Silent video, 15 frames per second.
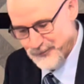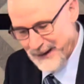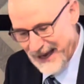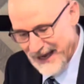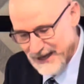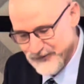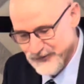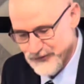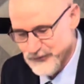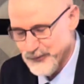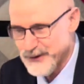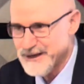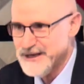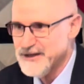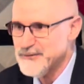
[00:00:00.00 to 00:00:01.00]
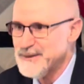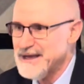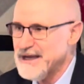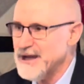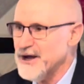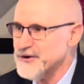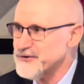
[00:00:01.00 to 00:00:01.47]
passage. We're going to
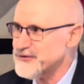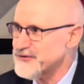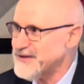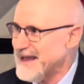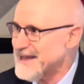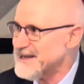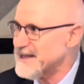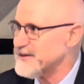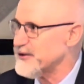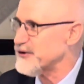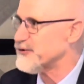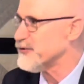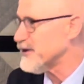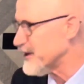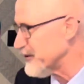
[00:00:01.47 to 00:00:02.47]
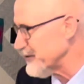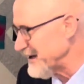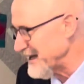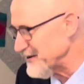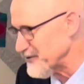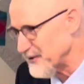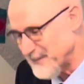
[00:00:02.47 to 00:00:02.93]
be understanding the
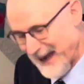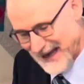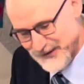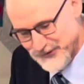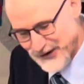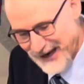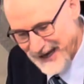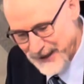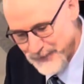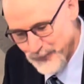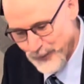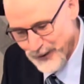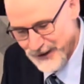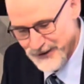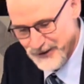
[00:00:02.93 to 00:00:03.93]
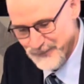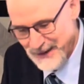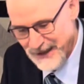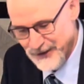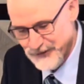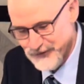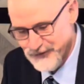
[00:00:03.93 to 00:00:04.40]
trickery of the Magi. We're going to
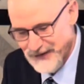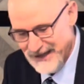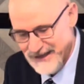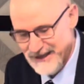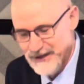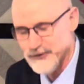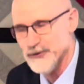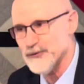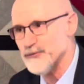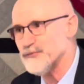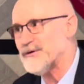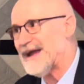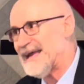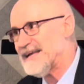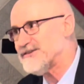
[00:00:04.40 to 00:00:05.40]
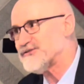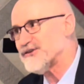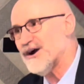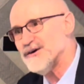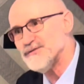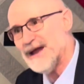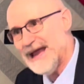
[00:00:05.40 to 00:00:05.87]
be understanding the rage
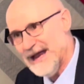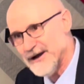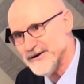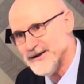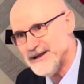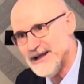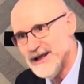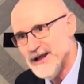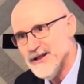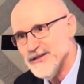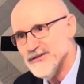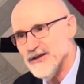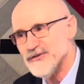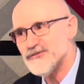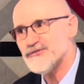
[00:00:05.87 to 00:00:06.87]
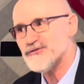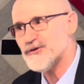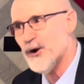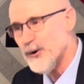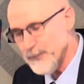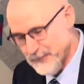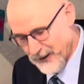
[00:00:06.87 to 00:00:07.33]
of Herod, the
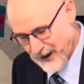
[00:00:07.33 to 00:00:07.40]
scope